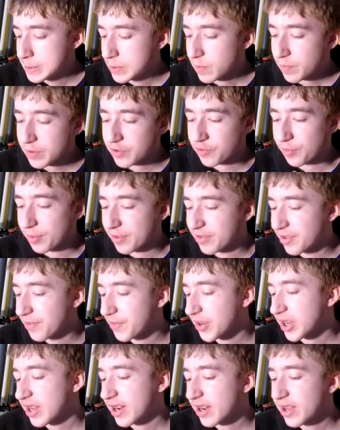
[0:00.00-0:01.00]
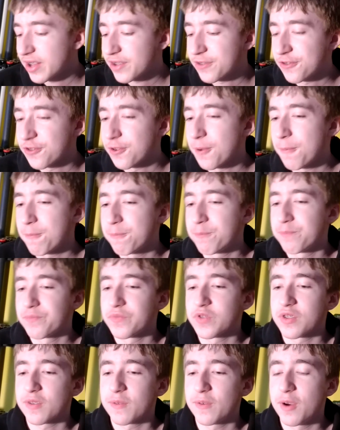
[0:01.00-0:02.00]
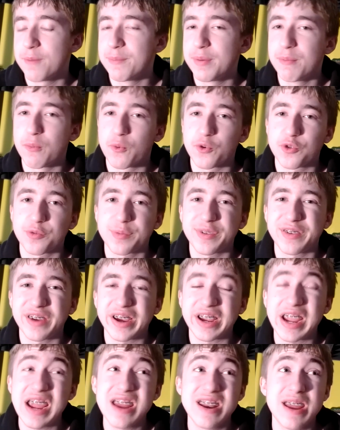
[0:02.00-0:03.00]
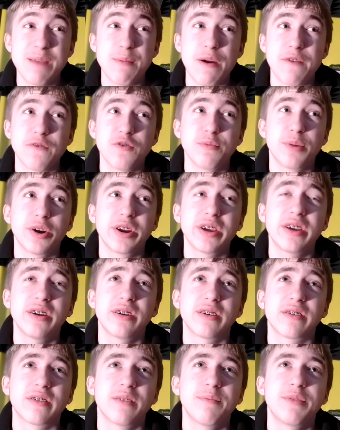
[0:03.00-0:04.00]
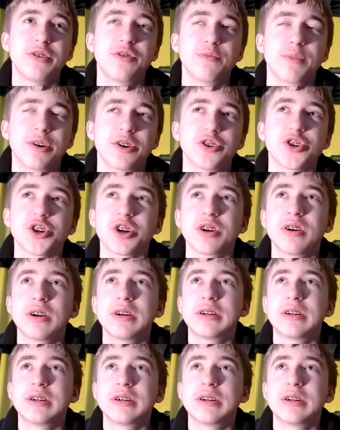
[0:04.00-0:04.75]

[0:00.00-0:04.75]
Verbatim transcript: I'll be specific, I guess. A bit more specific. I can't name everybody. That'd be too much.